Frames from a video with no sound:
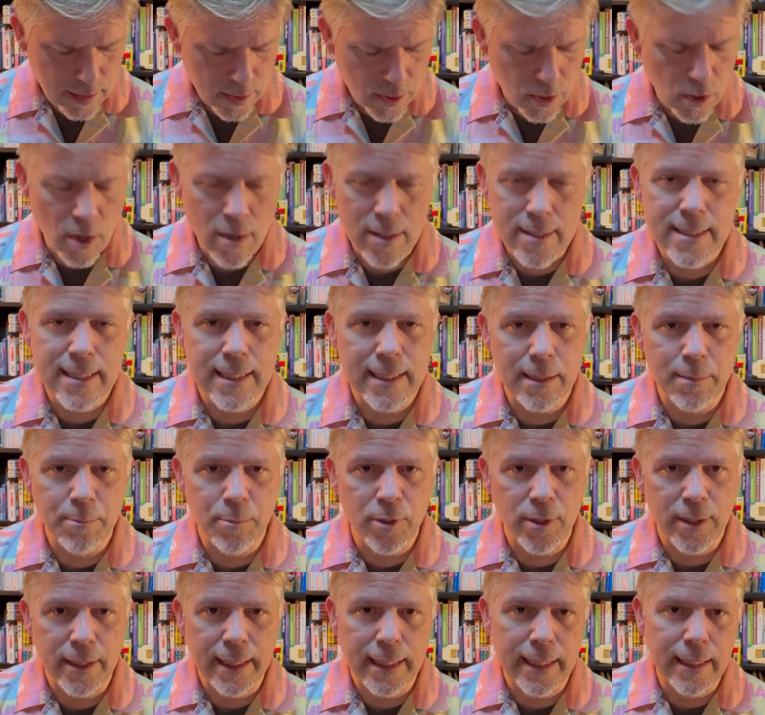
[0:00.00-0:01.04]
causing the
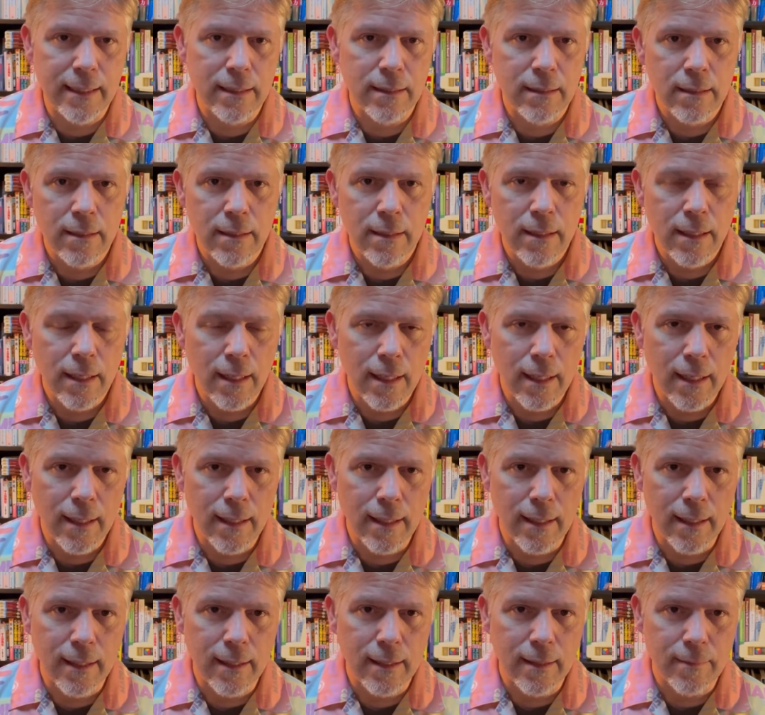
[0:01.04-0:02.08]
bullying,
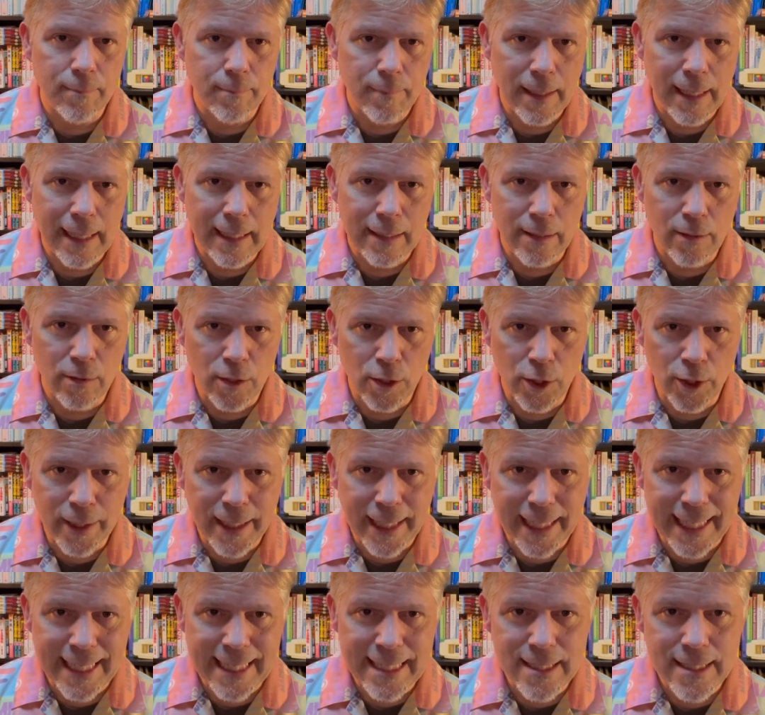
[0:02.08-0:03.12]
and
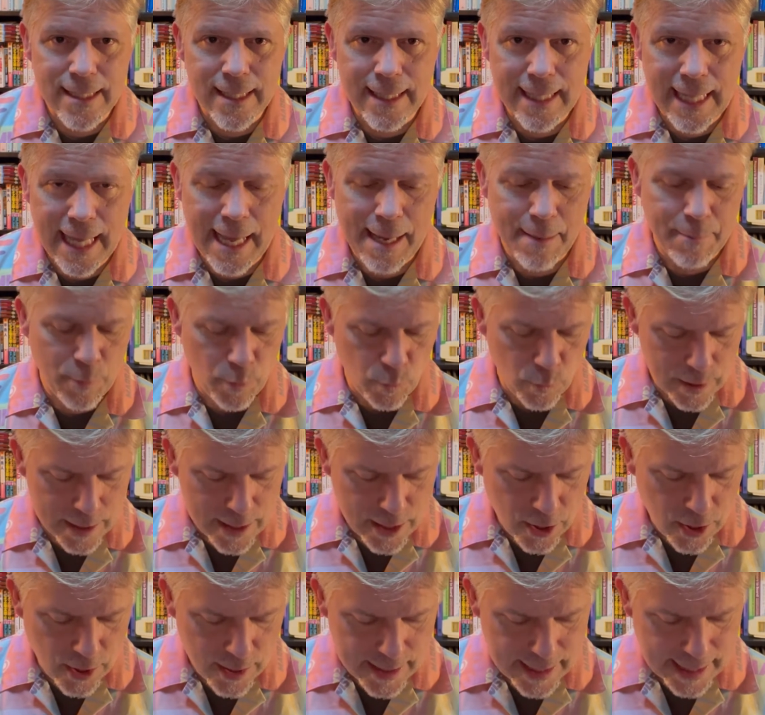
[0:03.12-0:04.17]
looking into them and what's
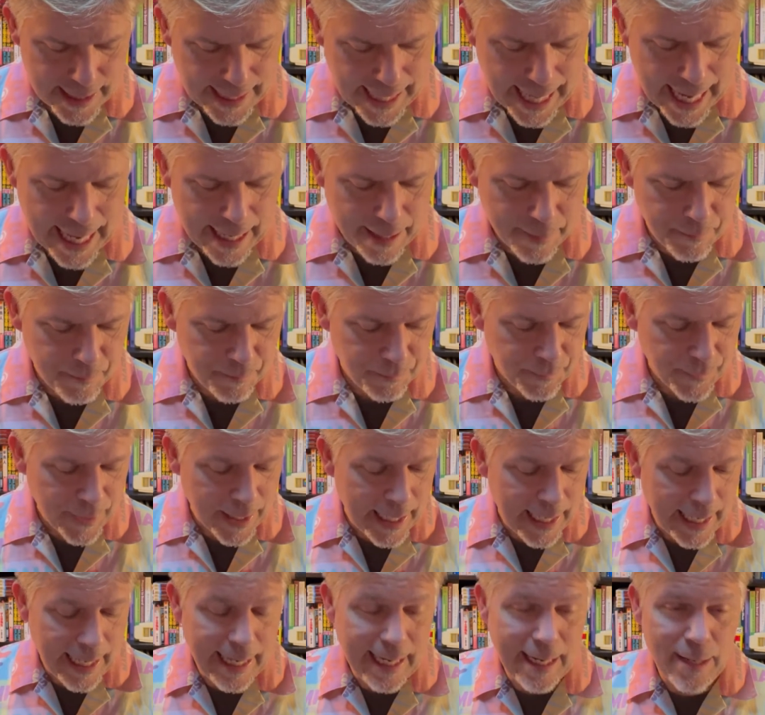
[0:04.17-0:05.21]
causing that?
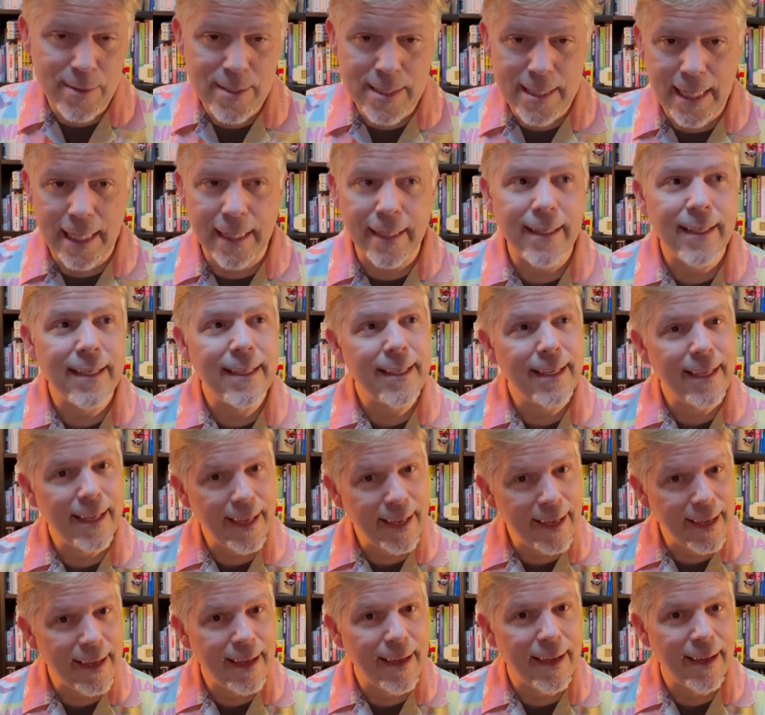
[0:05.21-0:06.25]
And I was like,
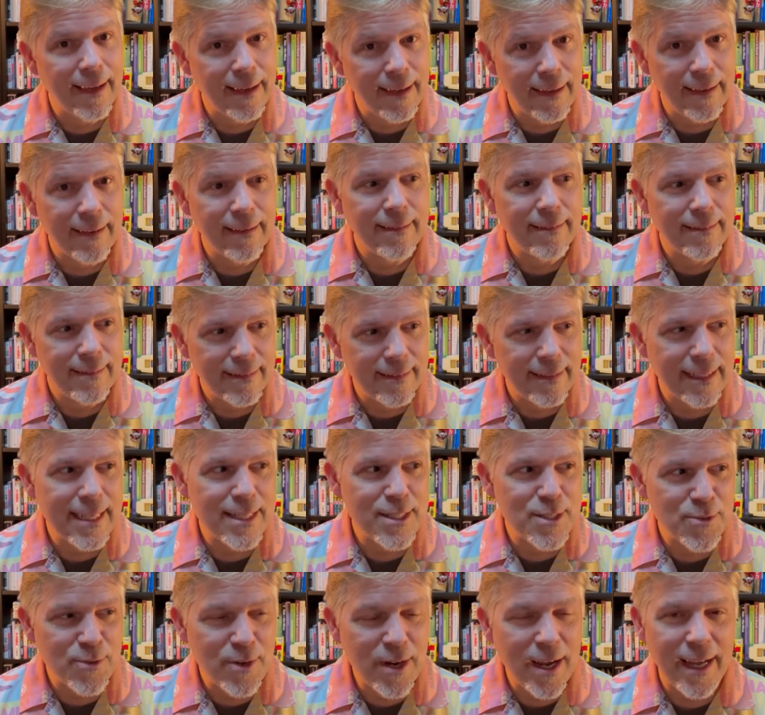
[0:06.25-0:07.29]
yeah,
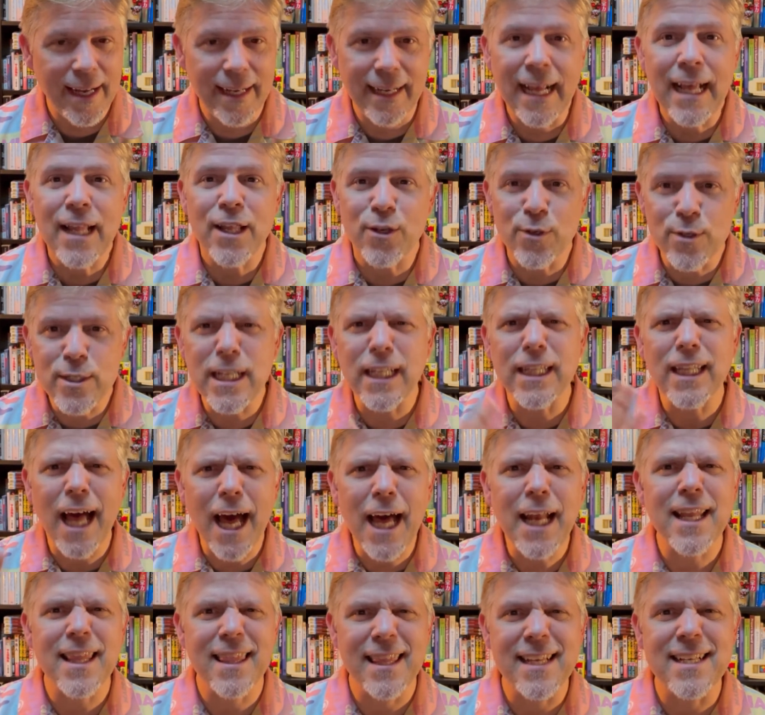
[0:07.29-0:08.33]
that's right. There was a
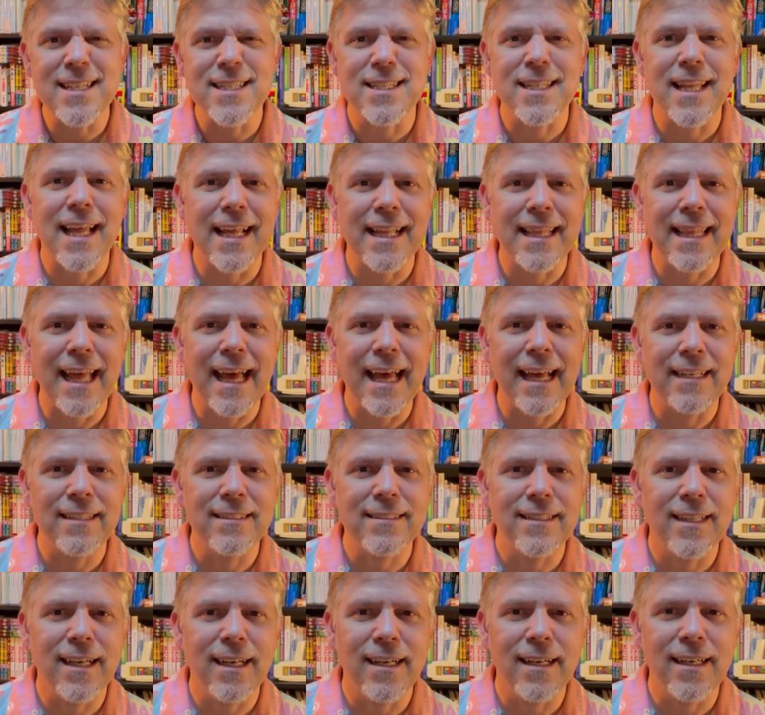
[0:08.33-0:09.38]
lot of things like that,
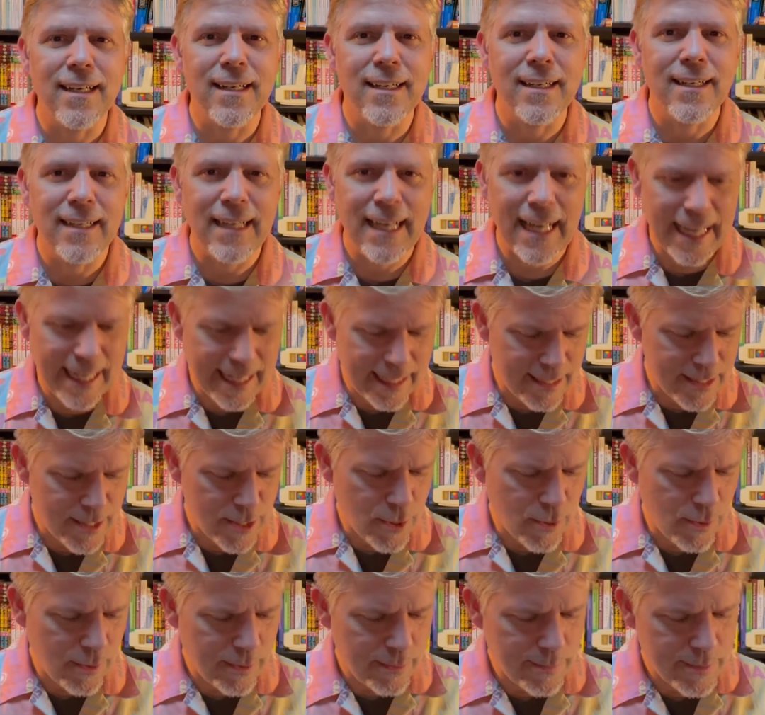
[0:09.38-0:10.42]
and
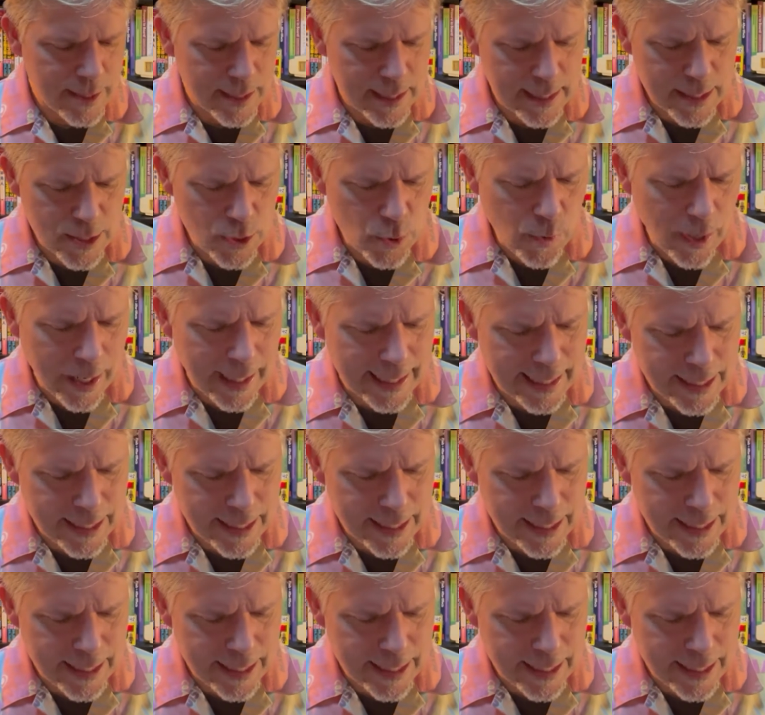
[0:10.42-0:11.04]
so it's quite an